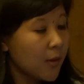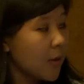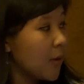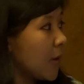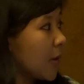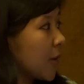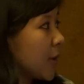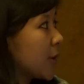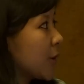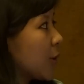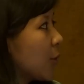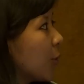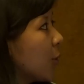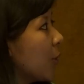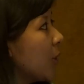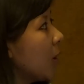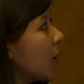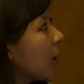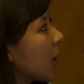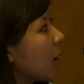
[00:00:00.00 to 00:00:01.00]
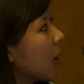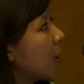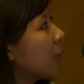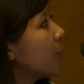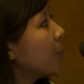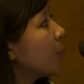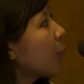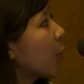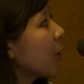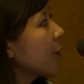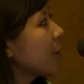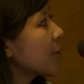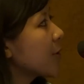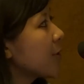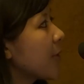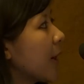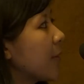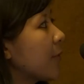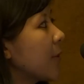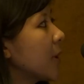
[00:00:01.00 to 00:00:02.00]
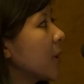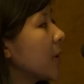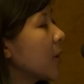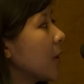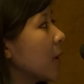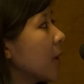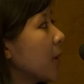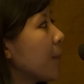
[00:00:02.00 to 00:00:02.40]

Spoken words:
The whole point of having